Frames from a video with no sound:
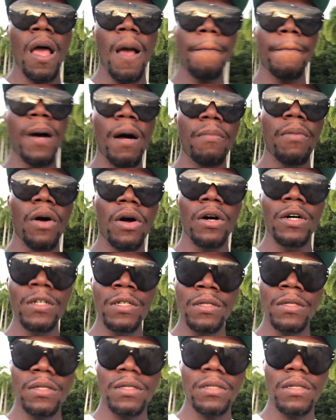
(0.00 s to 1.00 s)
But
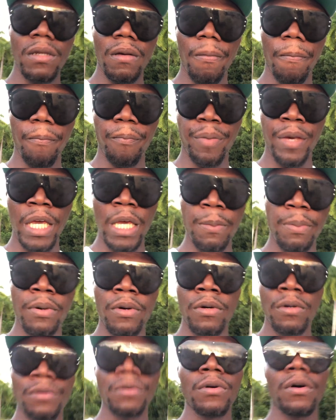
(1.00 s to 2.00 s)
because
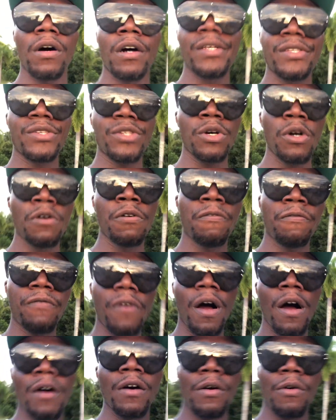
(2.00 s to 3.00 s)
people are so
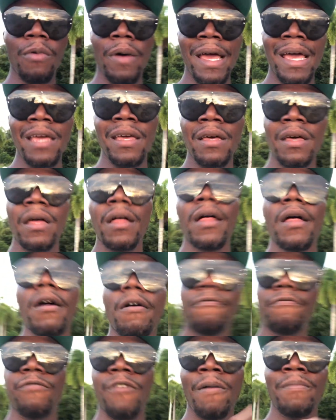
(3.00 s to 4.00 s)
far away
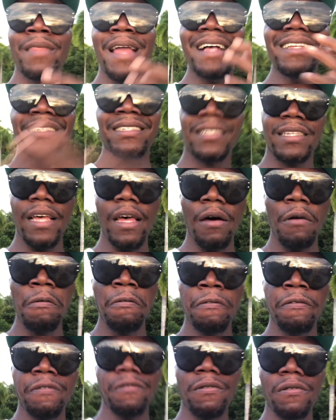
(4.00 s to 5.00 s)
from that
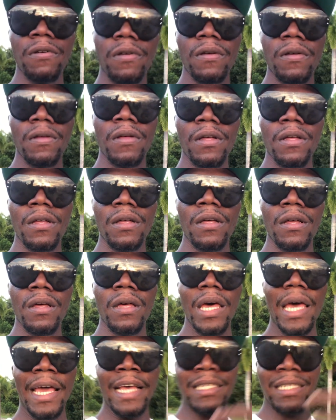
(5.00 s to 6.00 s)
self,
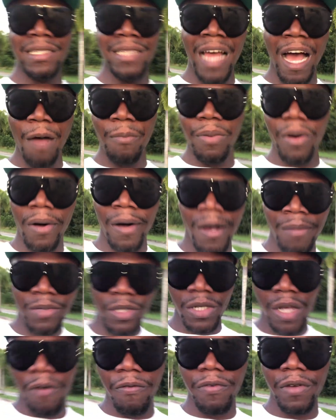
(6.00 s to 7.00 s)
it's now become
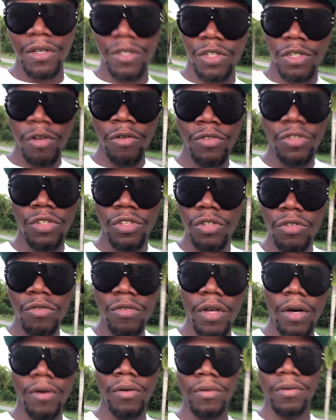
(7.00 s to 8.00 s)
something so
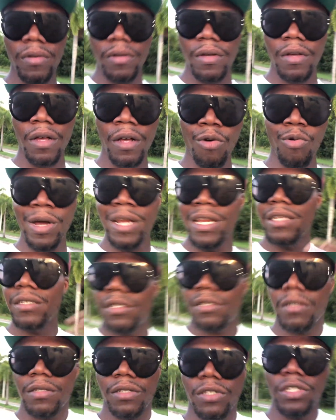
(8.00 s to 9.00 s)
pseudo when
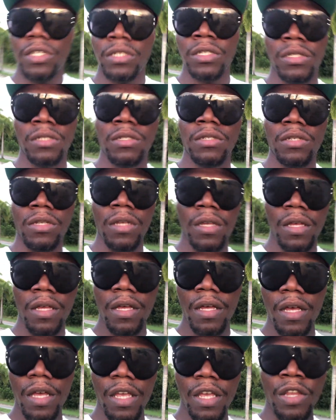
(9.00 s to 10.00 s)
it's just,
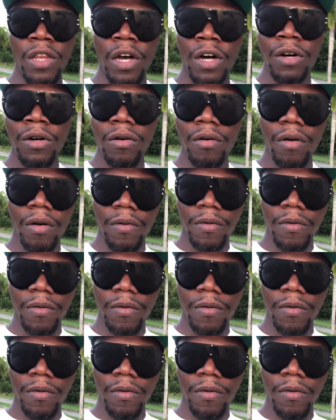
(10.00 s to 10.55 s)
you know,